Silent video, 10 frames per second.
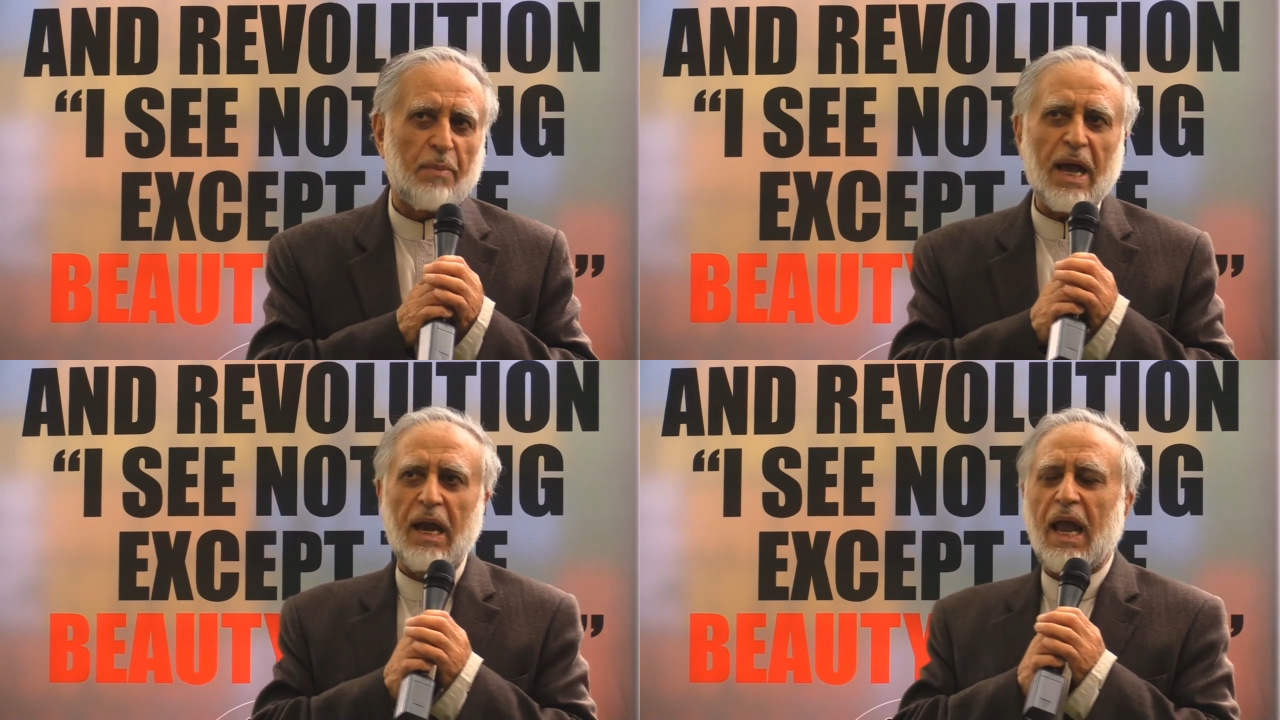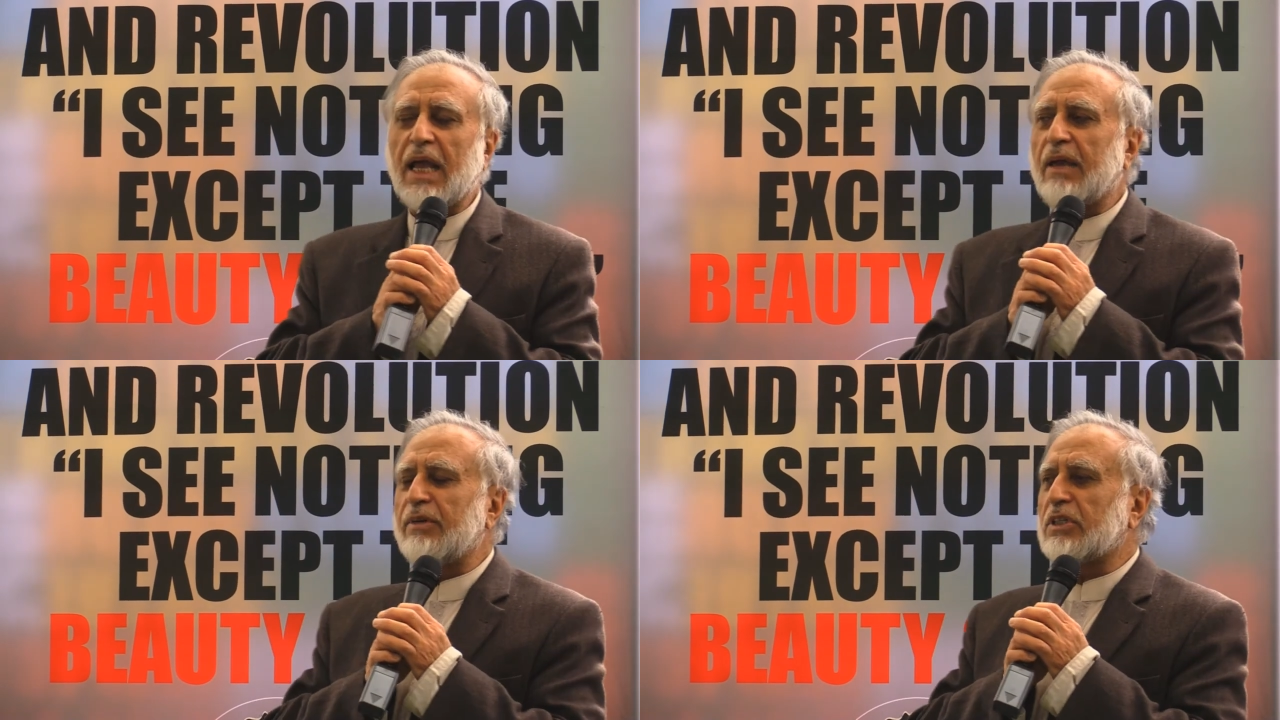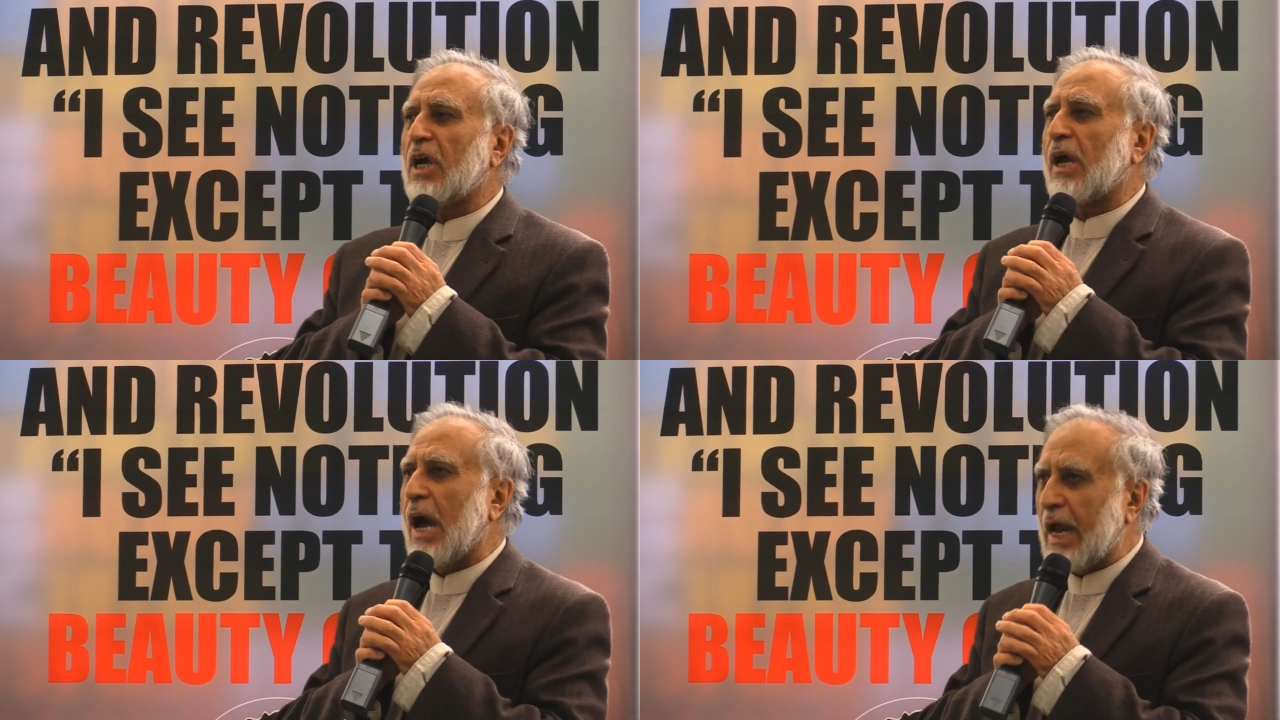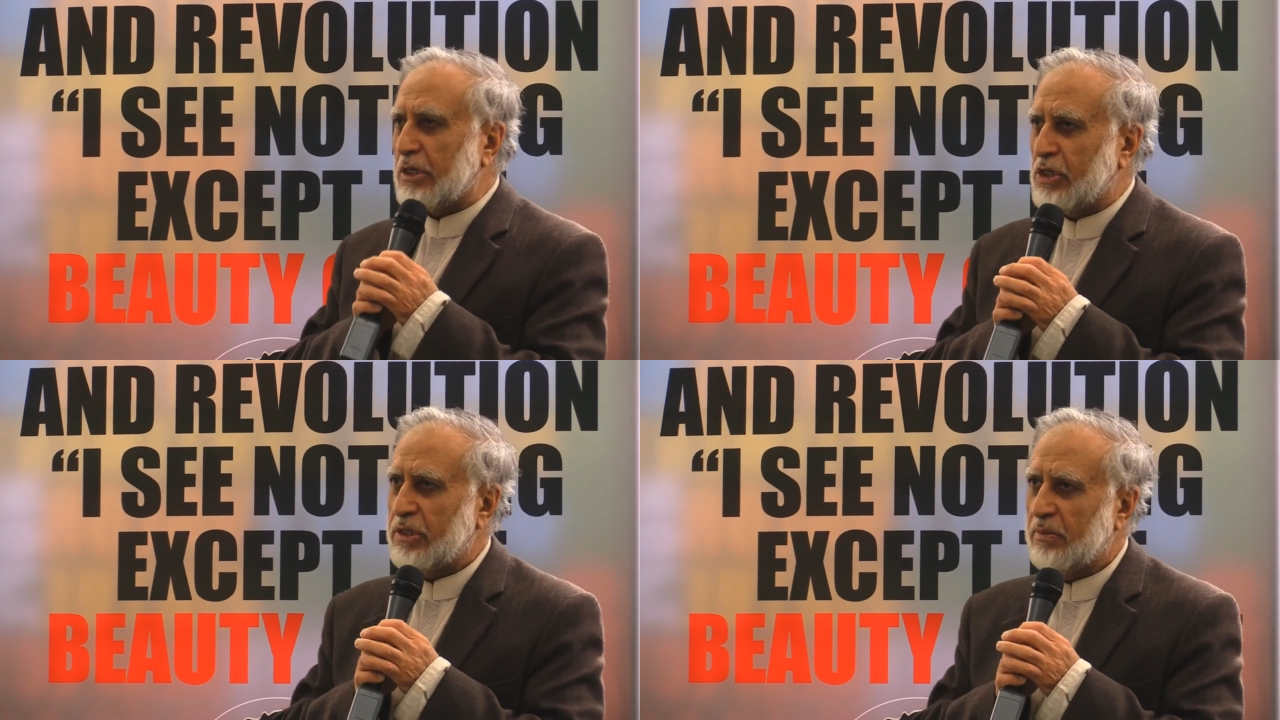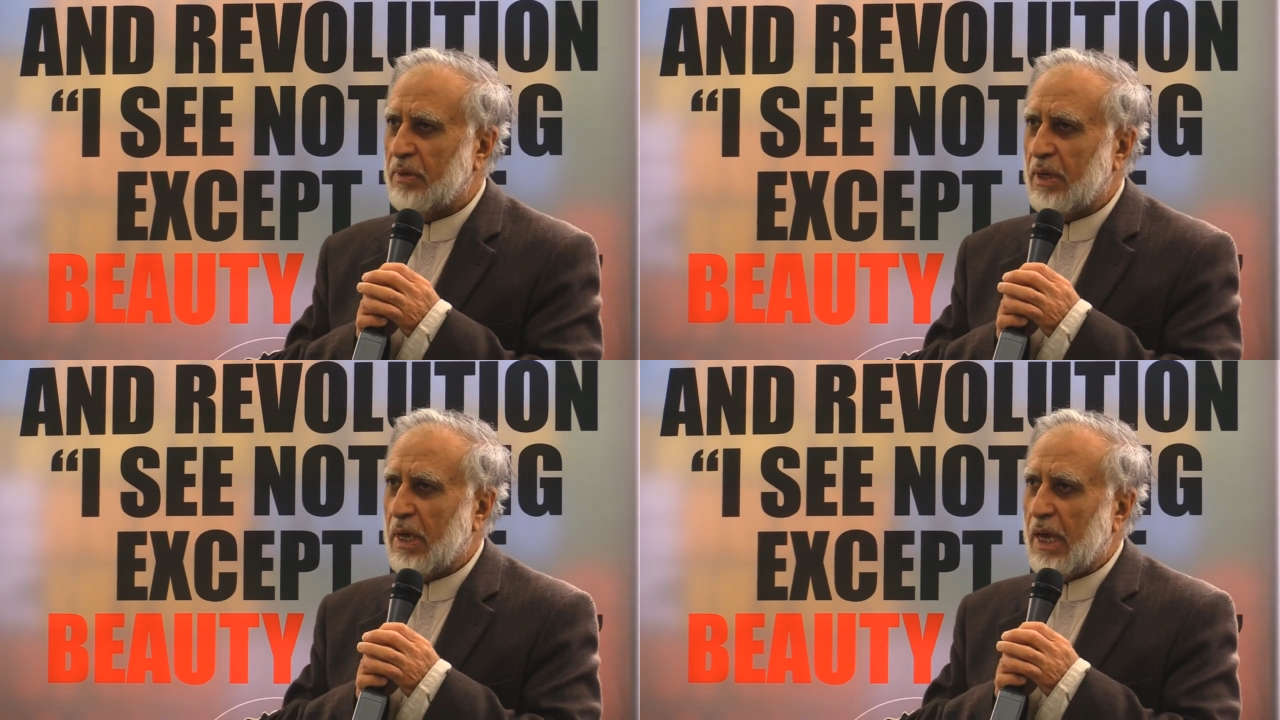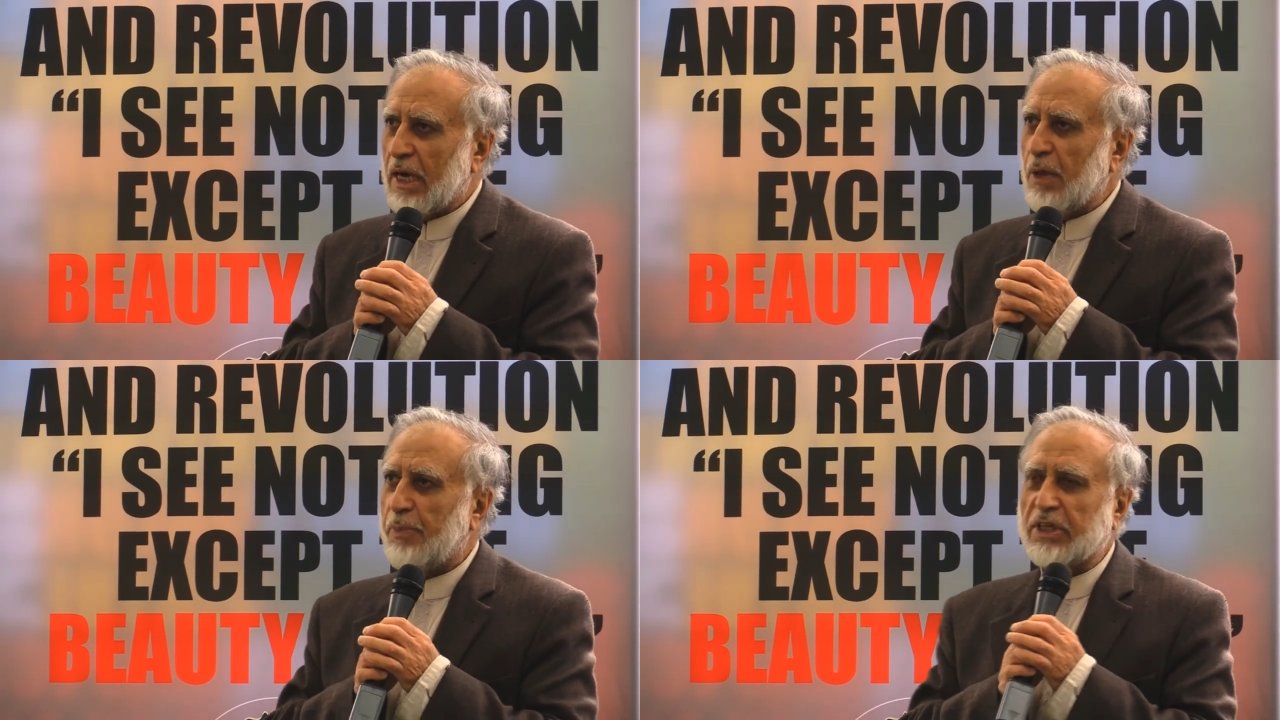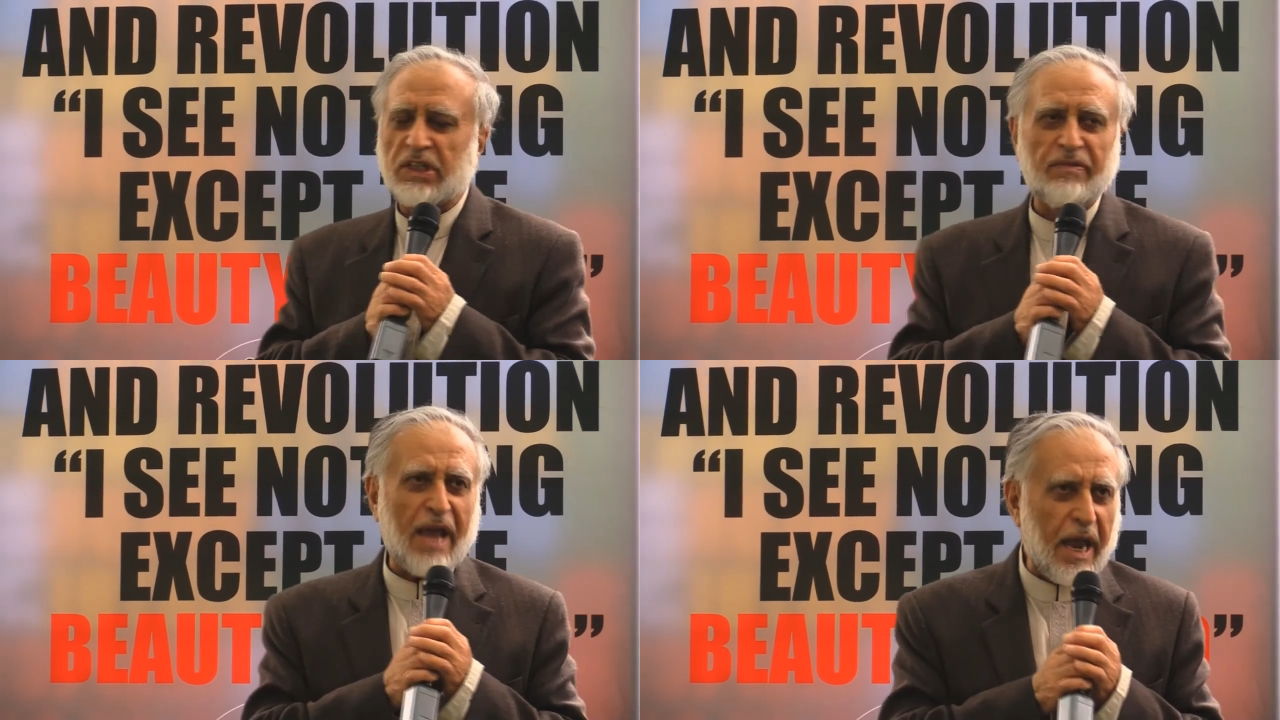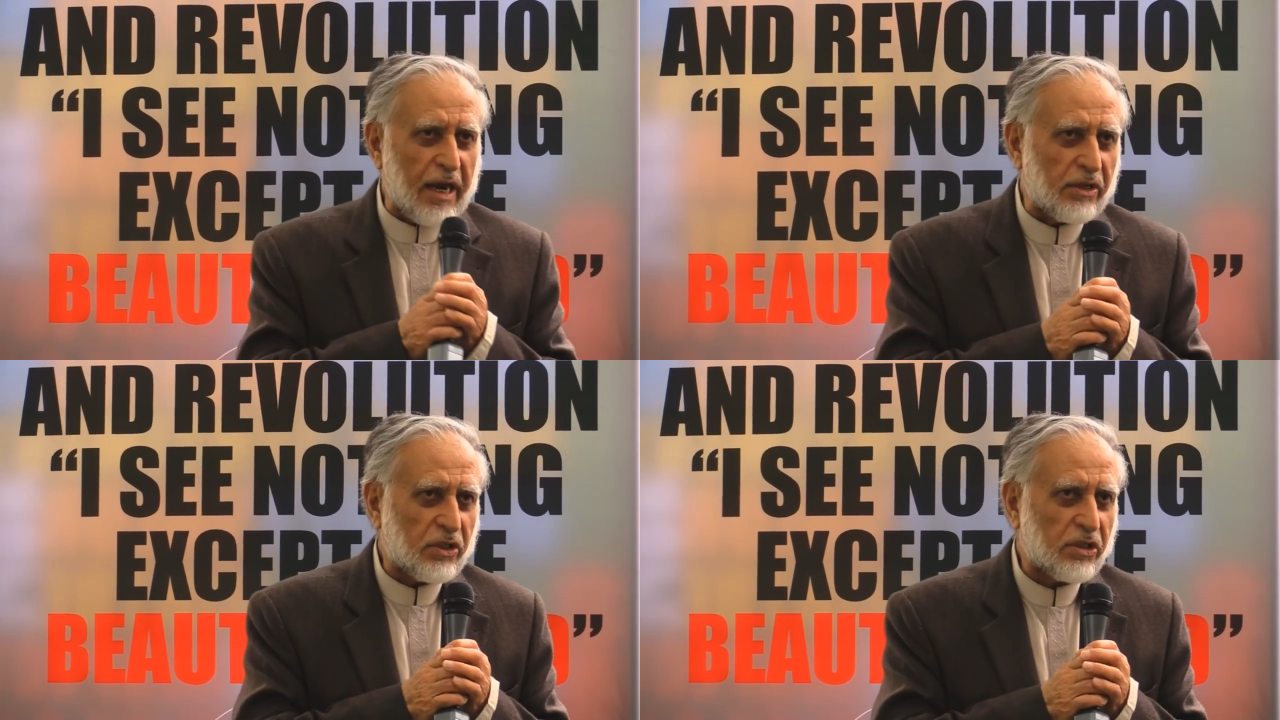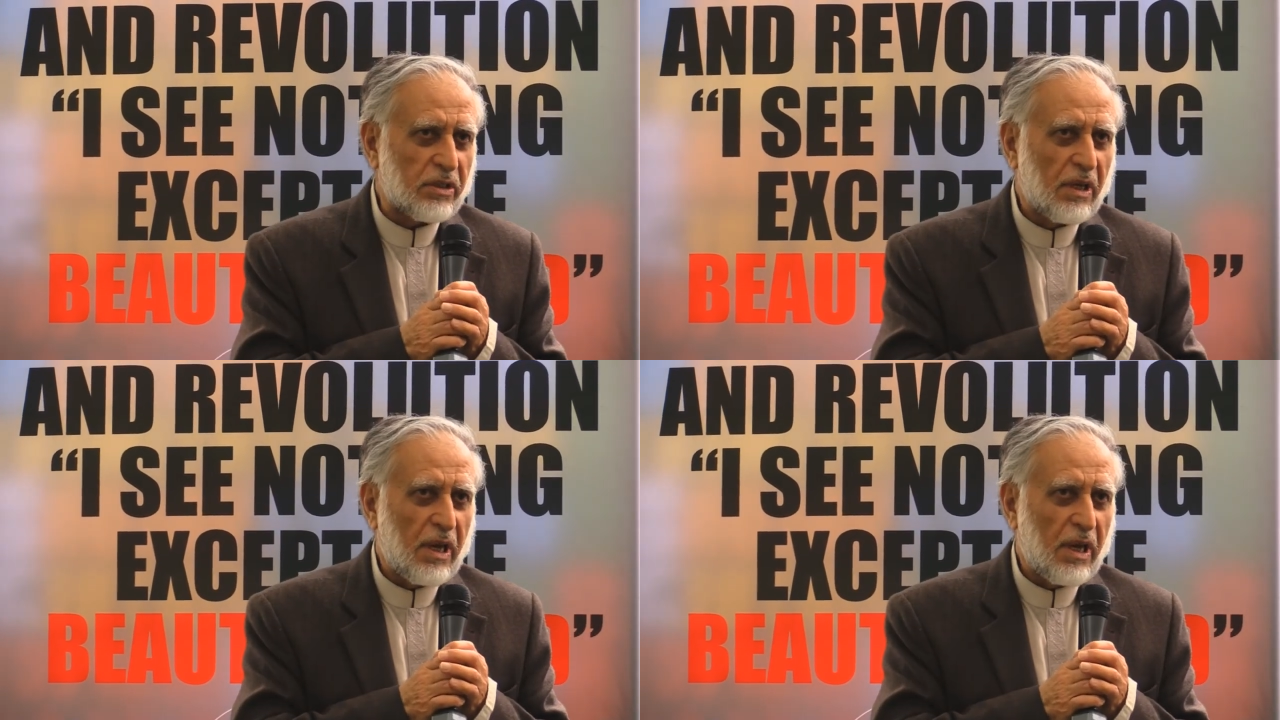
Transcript: May Allah give us the courage and the perseverance